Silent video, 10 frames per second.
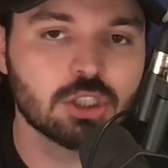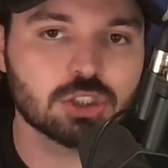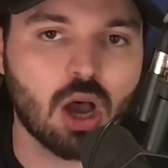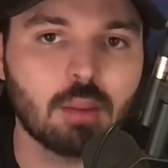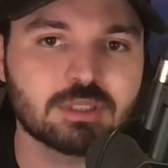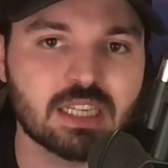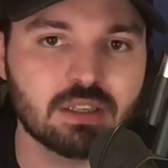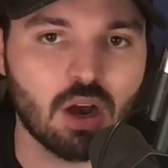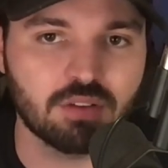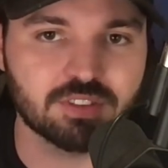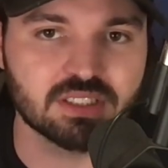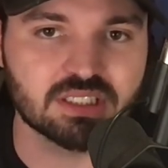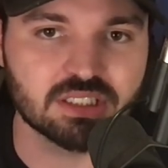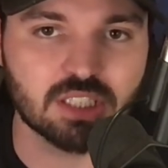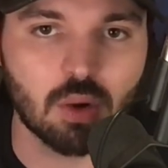top 10
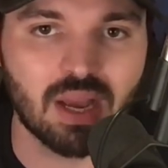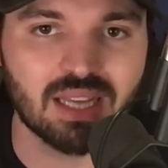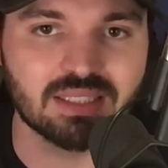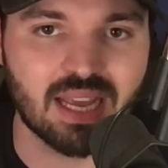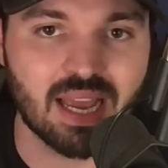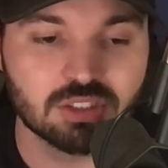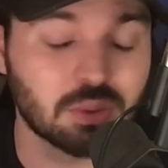offenses go head-to-head,